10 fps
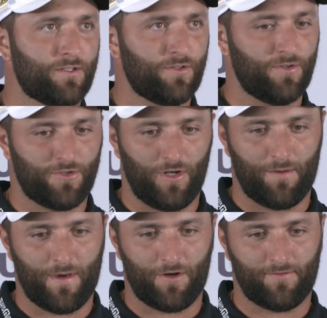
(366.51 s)
So it's only
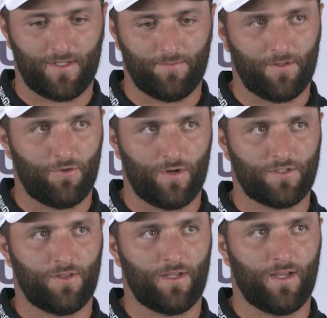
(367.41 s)
a matter of time till the
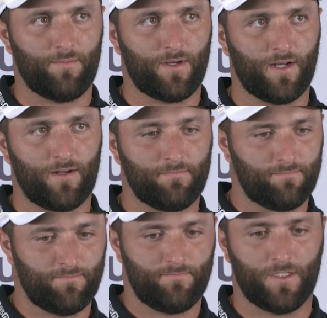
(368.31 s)
rest of the game kind of
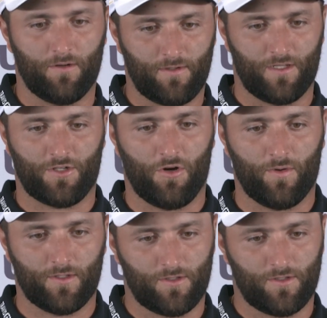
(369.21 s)
you know, gets going.